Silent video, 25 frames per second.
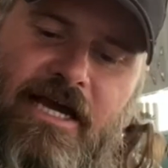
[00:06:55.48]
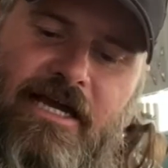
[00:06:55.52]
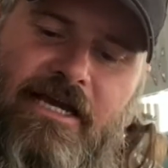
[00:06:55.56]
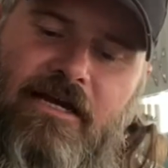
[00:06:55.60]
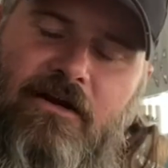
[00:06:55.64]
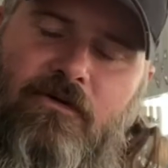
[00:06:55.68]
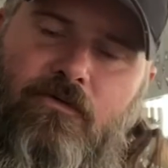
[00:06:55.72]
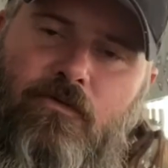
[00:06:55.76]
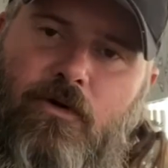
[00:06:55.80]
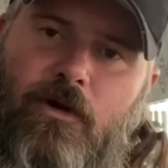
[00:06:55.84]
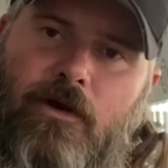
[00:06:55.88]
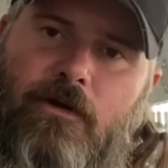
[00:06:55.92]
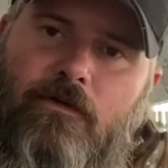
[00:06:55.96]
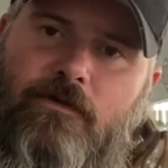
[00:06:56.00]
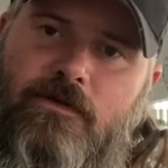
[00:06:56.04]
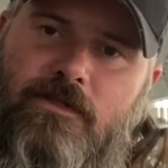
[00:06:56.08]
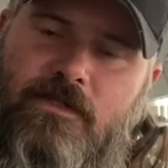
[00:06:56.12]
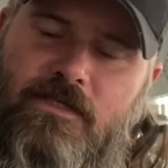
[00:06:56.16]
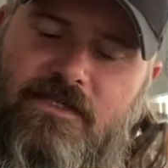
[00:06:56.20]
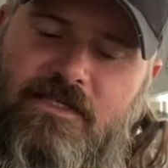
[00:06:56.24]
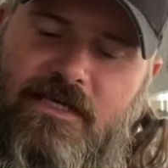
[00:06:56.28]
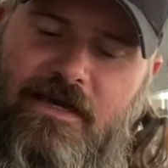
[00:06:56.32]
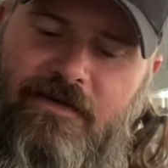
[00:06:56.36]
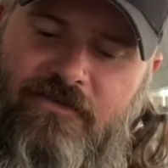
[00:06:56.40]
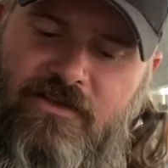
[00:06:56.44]
going to work with the
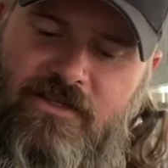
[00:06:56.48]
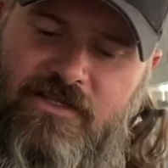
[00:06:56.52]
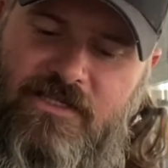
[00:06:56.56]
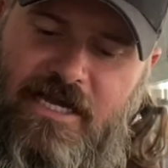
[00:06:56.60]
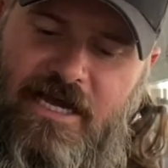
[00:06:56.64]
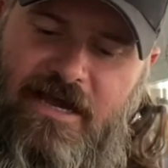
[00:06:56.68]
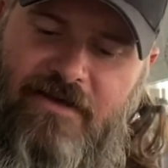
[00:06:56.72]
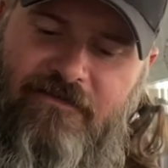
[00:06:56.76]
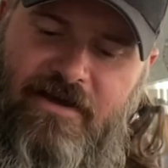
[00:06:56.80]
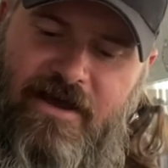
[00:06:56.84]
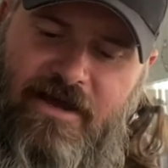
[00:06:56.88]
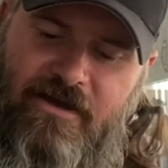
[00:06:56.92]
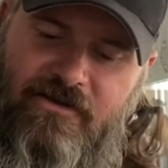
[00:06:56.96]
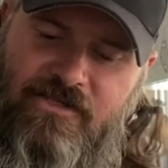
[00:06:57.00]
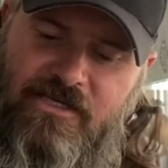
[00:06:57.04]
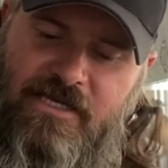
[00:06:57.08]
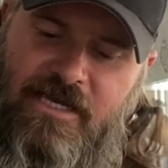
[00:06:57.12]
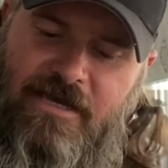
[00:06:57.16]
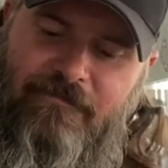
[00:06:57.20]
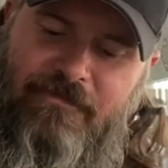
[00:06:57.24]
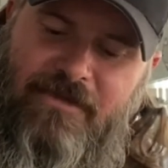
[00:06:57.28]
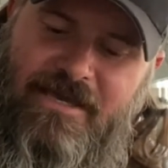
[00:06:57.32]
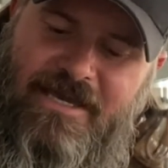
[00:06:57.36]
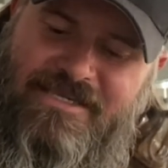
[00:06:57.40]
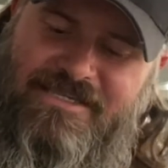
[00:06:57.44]
7's dive housing.
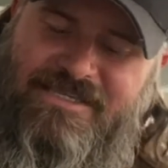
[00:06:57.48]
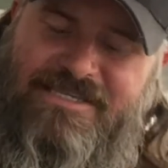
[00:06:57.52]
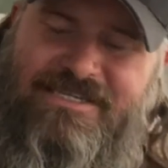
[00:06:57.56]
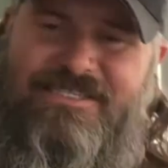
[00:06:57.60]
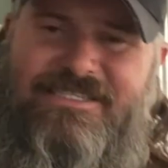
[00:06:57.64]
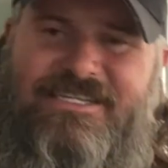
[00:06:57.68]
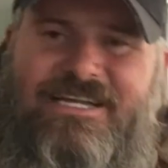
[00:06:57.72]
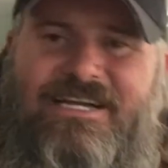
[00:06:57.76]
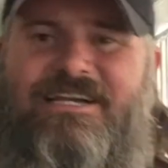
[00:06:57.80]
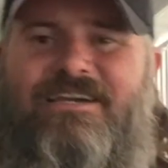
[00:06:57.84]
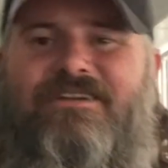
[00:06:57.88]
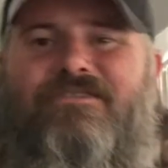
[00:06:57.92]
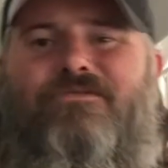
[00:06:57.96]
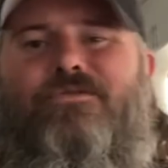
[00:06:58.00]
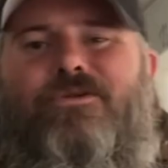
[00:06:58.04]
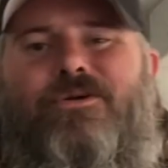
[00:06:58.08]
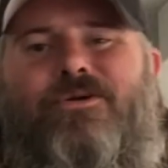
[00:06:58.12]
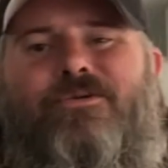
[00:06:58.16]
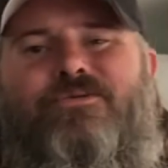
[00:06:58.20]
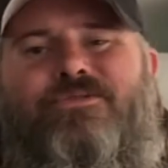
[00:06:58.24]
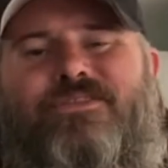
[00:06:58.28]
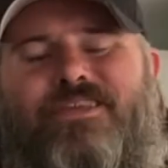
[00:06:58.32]
I'm guessing it's not going to work with